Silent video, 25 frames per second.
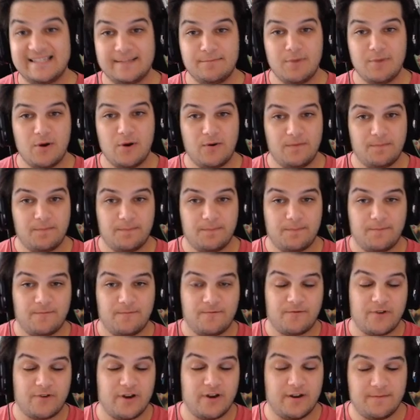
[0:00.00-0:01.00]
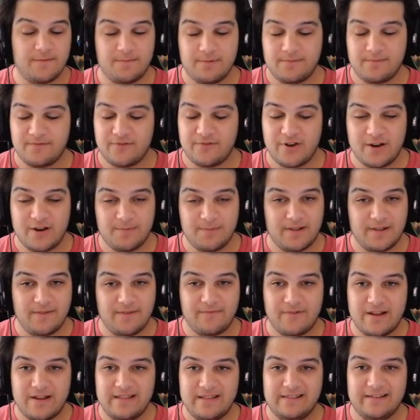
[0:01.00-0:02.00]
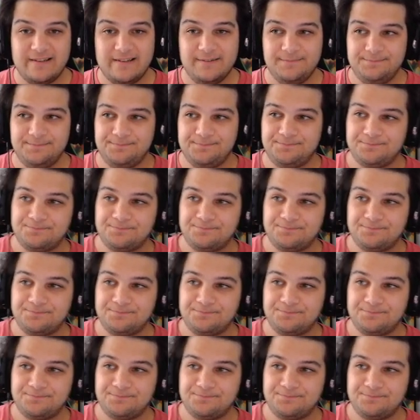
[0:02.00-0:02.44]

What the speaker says: the mode free to play friendly?